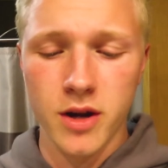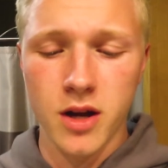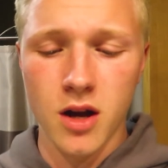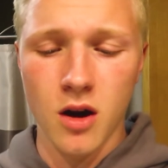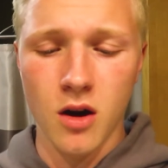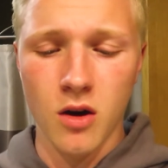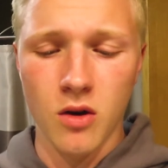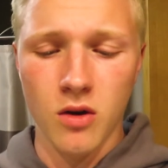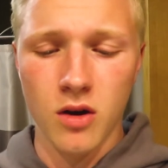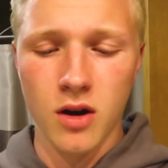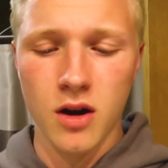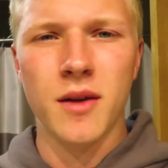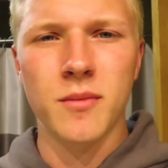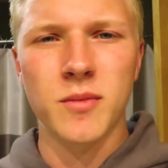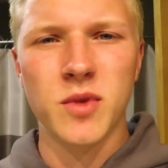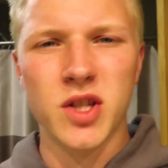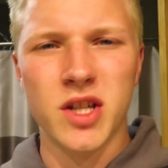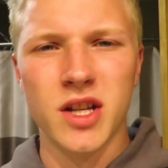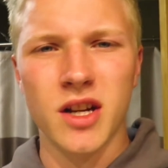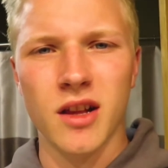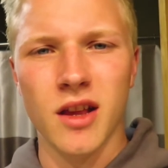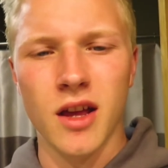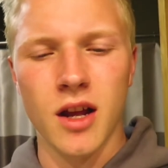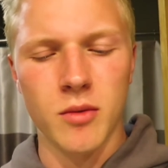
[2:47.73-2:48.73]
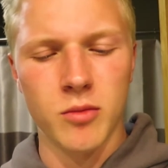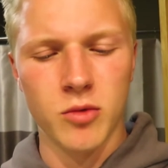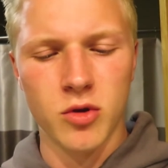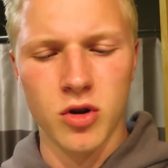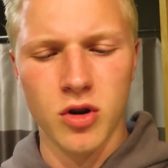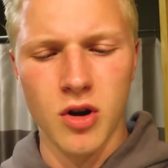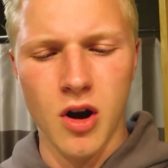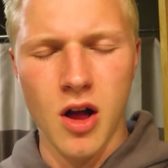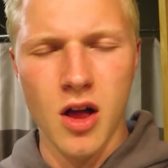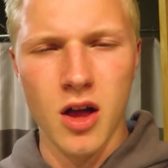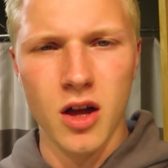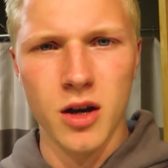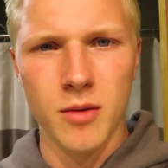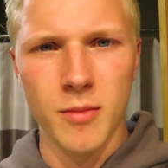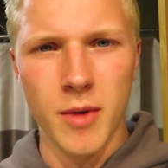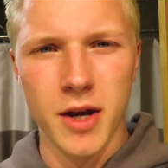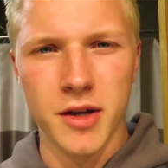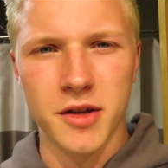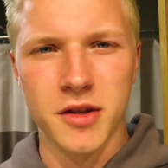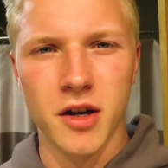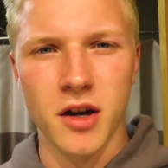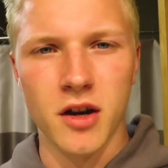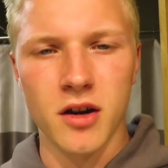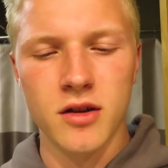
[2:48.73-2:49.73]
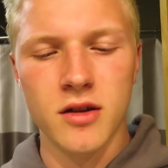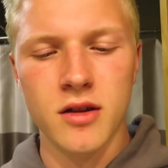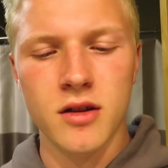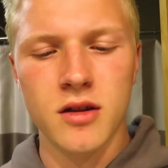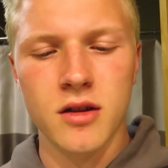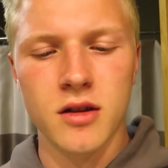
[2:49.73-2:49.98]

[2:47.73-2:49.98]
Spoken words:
we go. I think I'm just gonna let him crawl onto my tongue.